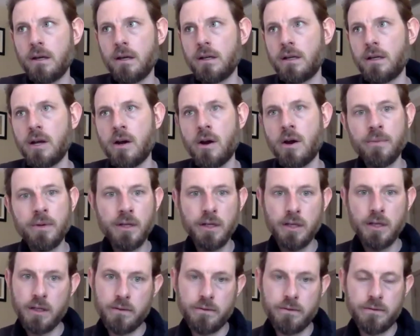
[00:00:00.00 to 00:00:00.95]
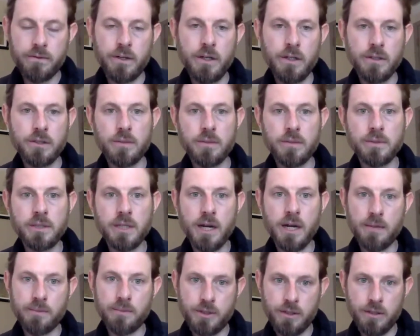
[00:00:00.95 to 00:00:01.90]
and now I'm going to give some
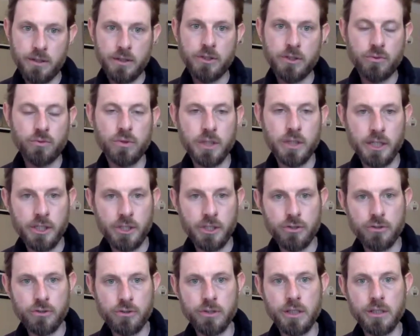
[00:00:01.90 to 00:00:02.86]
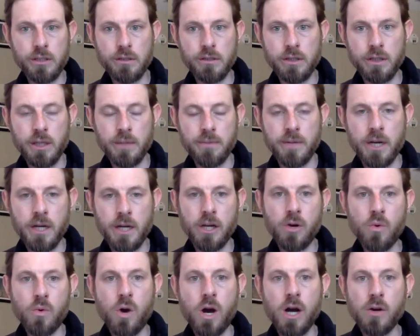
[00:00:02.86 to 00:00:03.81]
time to this relational healing. I'm not
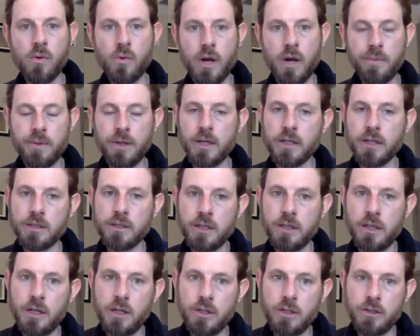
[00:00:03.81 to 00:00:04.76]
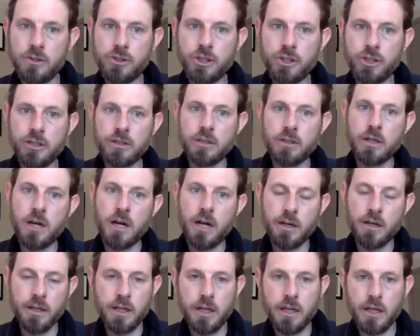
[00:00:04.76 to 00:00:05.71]
going to walk away because she's
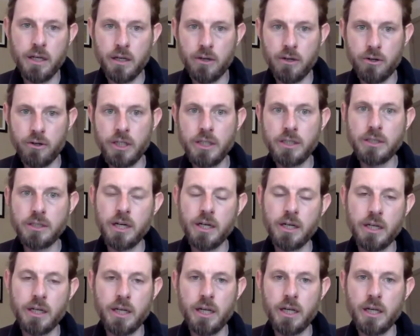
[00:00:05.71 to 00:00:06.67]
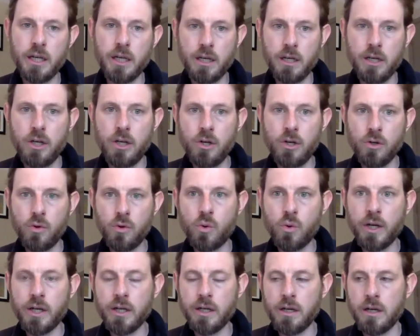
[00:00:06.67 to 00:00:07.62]
not getting it or he's not getting it
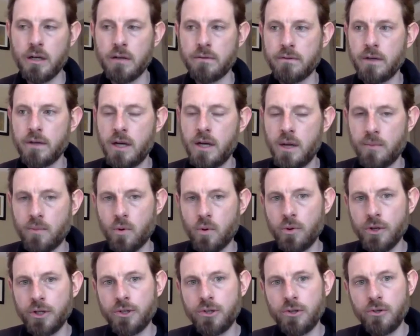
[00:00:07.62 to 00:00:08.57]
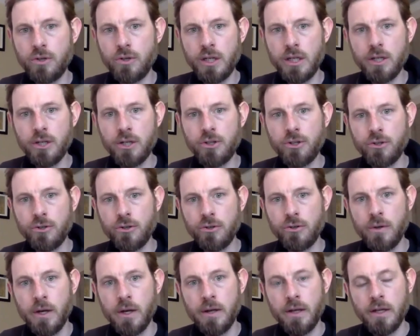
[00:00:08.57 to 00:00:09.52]
quick enough. What we do need to
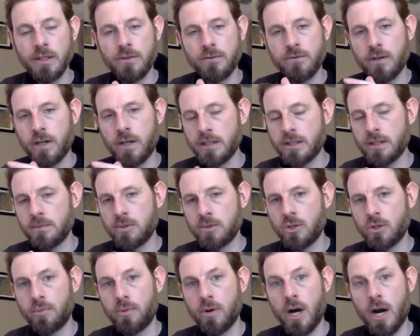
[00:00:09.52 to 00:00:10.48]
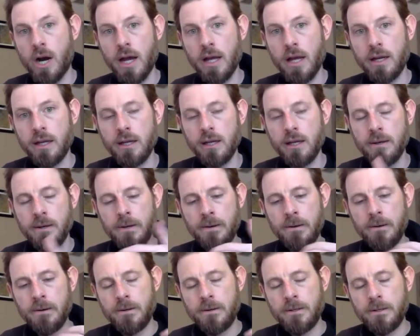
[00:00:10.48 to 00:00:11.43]
do is find some sobriety,
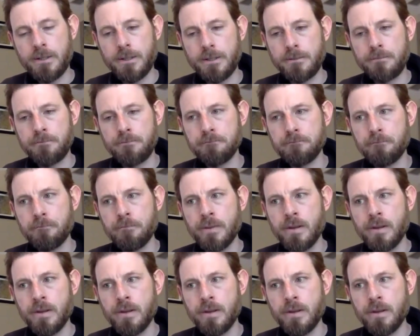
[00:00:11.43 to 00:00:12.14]
um,